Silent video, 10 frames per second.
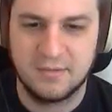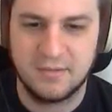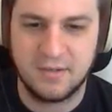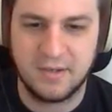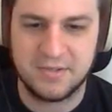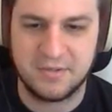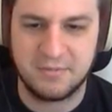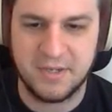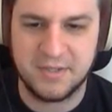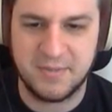Okay, so
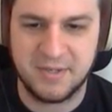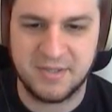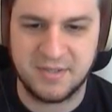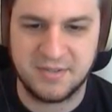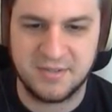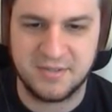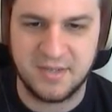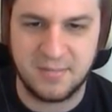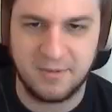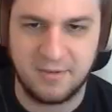reds make sense to
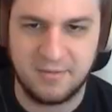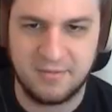Zamiel.